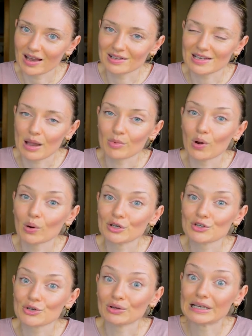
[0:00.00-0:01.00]
and I'm
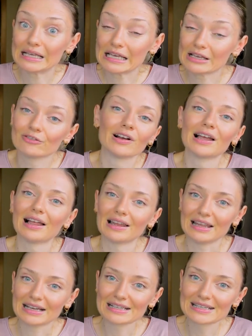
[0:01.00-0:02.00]
going to leave
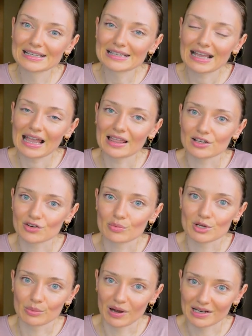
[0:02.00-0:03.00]
links in the
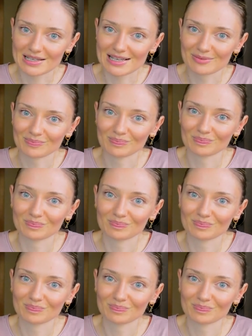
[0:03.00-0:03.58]
description box.